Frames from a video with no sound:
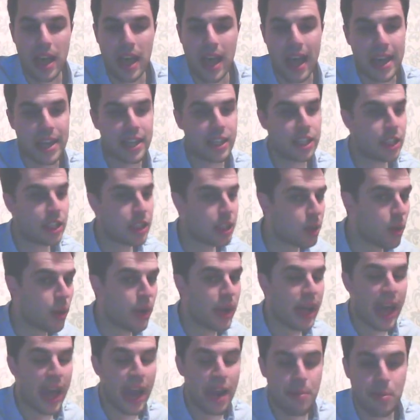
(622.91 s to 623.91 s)
Haye's still
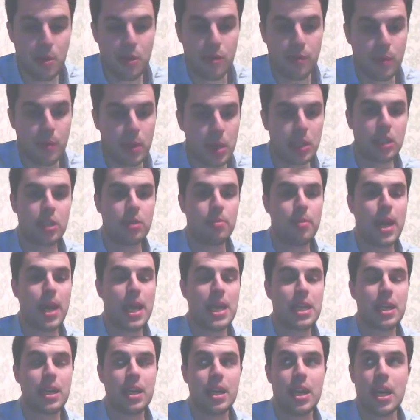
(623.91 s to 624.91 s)
got the head movement to
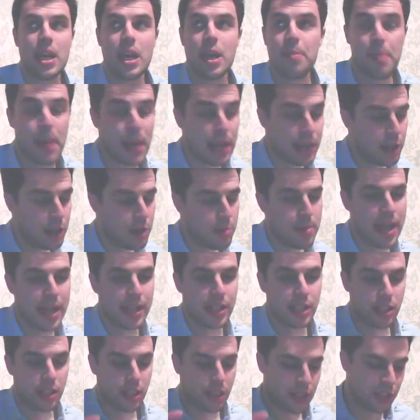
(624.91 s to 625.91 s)
make Bellew
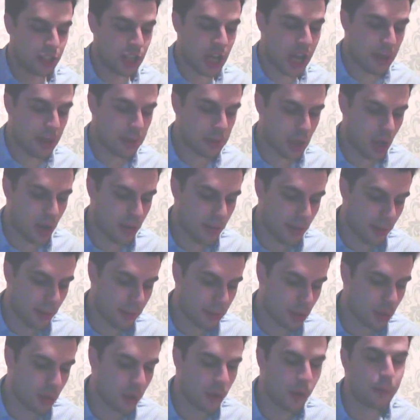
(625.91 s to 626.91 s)
miss and the jabs come
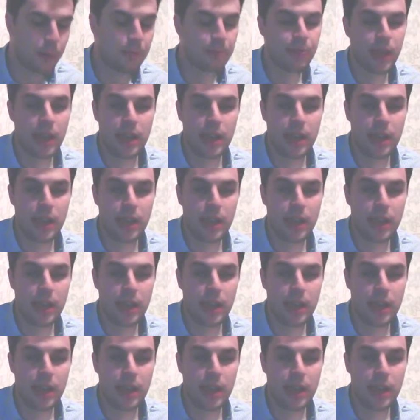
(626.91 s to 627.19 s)
up short.